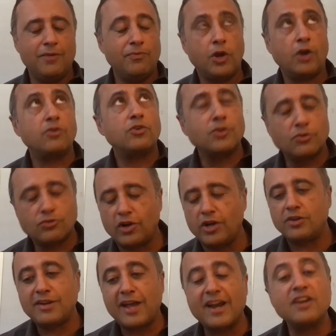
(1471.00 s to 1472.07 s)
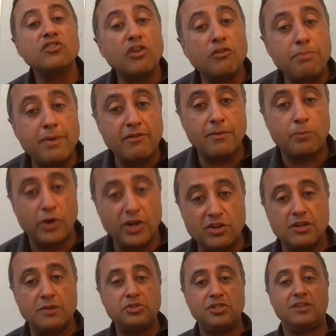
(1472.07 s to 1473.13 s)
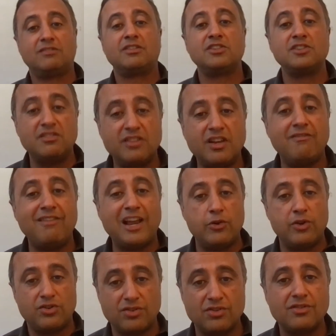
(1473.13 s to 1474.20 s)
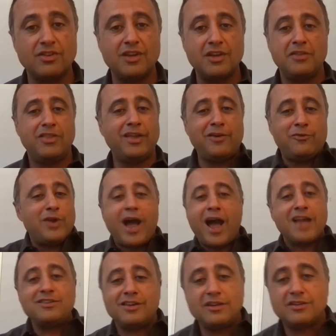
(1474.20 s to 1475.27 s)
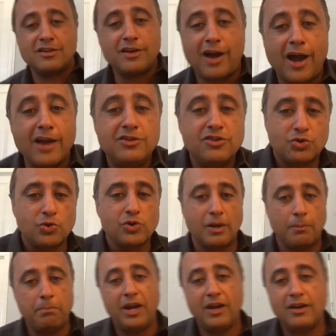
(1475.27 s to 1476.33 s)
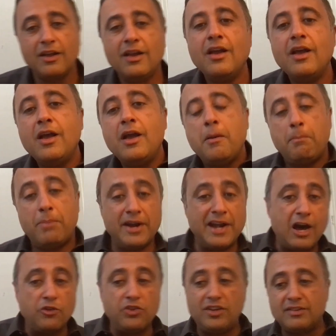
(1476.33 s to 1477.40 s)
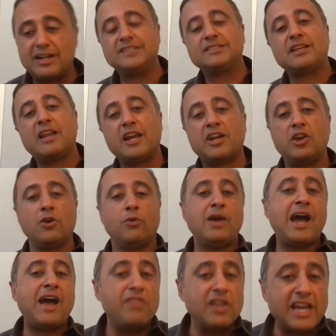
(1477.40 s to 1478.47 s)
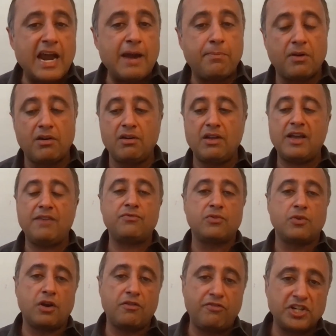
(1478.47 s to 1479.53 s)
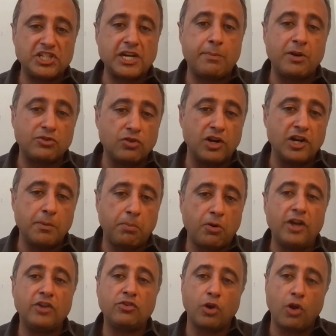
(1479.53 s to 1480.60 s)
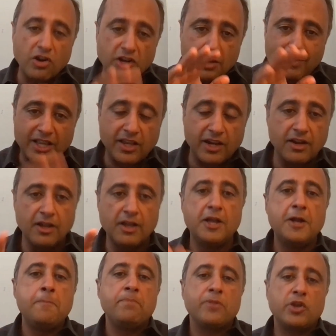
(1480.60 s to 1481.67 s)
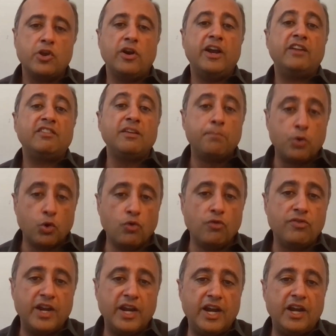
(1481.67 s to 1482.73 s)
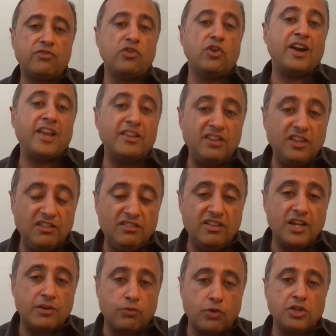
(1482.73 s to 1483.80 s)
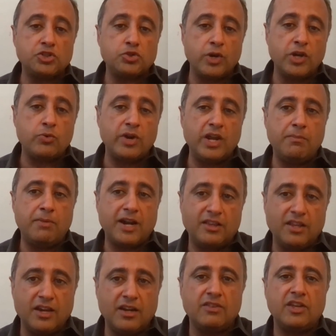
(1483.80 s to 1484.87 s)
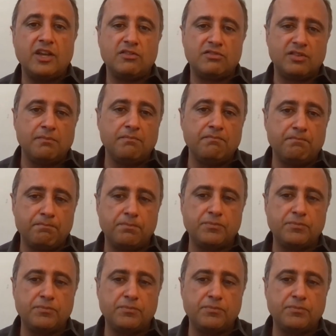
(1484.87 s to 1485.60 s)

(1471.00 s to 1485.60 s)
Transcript: not, sorry, Tiger and SoftBank were putting term sheets at such insane valuations. I just couldn't compete. But now these guys are like, I have the capital, I've got fresh capital, so I'll deploy. So long term, I think, it's improved. It's not as easy as it was 2020, but I think there's some